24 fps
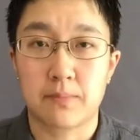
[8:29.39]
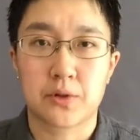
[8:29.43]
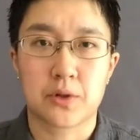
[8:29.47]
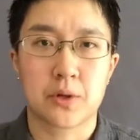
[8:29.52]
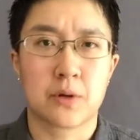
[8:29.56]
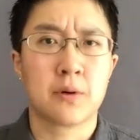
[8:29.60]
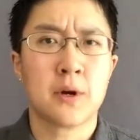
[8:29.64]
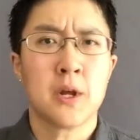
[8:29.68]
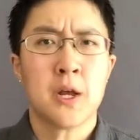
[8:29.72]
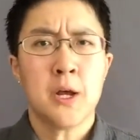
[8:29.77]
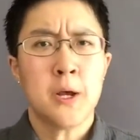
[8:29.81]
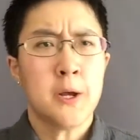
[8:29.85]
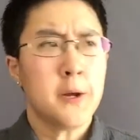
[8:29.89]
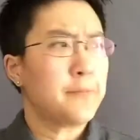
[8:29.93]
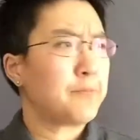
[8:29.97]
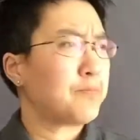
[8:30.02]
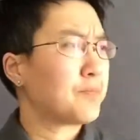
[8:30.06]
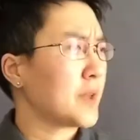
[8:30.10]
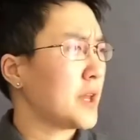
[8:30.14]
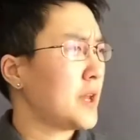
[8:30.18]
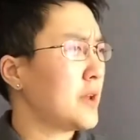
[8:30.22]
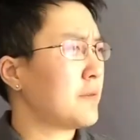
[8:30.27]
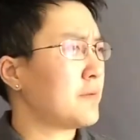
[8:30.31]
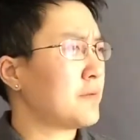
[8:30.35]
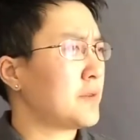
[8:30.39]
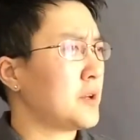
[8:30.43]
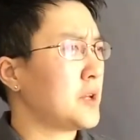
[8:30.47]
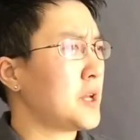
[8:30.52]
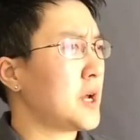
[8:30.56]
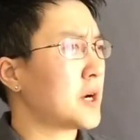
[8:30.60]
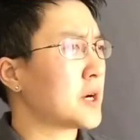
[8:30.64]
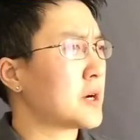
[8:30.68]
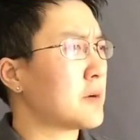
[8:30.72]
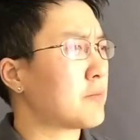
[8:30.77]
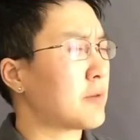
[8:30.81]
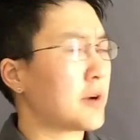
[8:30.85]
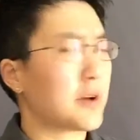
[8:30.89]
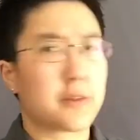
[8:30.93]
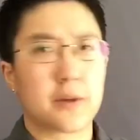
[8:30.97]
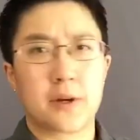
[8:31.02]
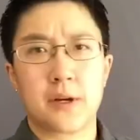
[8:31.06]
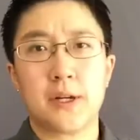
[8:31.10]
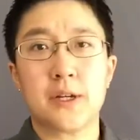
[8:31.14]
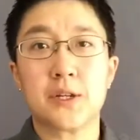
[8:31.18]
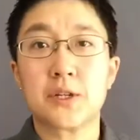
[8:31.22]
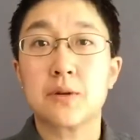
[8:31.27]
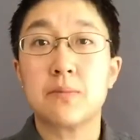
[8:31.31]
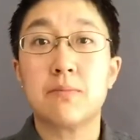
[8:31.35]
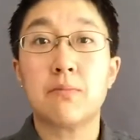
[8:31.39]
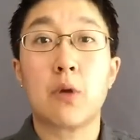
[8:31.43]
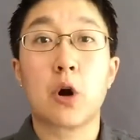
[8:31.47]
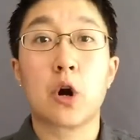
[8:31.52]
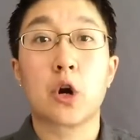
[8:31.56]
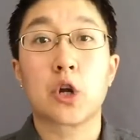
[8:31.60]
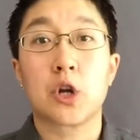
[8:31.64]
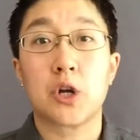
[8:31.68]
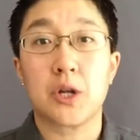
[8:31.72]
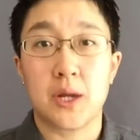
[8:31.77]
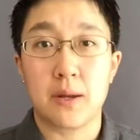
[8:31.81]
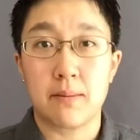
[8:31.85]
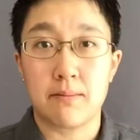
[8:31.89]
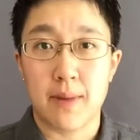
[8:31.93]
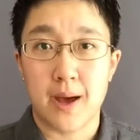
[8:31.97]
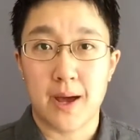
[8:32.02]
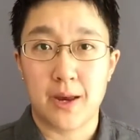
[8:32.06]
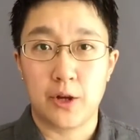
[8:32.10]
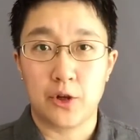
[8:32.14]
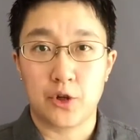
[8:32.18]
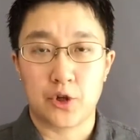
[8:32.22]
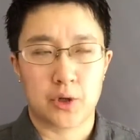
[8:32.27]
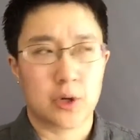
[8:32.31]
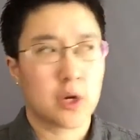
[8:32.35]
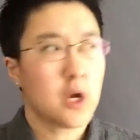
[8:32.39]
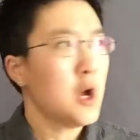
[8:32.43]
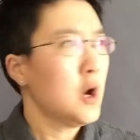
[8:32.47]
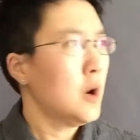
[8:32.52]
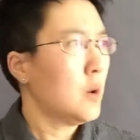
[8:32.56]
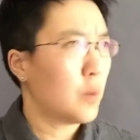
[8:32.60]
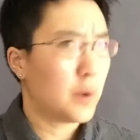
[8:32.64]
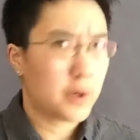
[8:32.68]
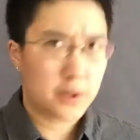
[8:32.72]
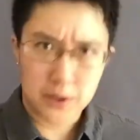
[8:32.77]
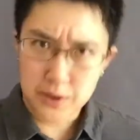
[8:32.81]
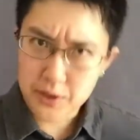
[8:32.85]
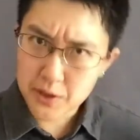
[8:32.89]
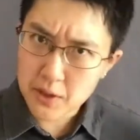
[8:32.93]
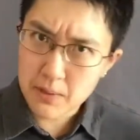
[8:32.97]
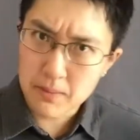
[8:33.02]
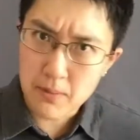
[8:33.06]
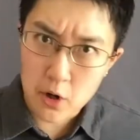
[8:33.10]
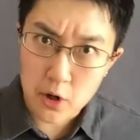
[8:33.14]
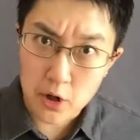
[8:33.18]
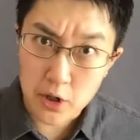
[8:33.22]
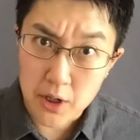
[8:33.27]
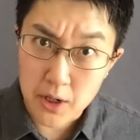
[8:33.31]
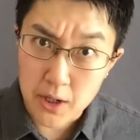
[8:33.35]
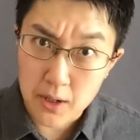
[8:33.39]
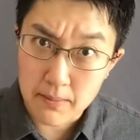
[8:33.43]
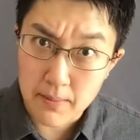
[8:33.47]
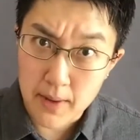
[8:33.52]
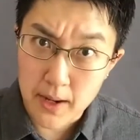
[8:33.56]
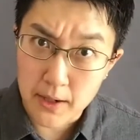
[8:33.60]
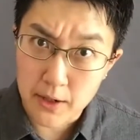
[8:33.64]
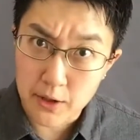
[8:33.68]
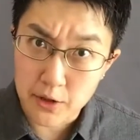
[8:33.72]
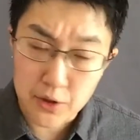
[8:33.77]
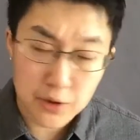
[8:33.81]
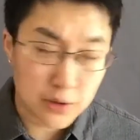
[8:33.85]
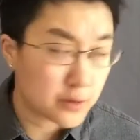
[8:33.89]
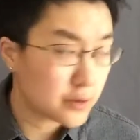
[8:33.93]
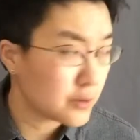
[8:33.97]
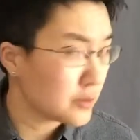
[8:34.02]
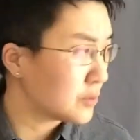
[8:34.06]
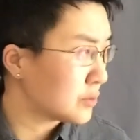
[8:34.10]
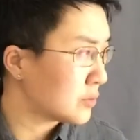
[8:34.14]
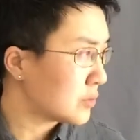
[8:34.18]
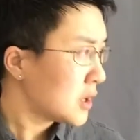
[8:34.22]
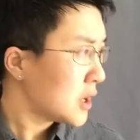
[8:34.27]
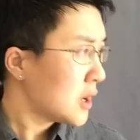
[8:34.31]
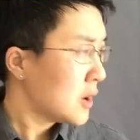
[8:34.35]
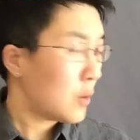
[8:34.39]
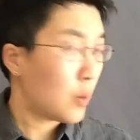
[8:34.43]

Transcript: So if the younger brother is a marketing manager, what does the marketing manager do?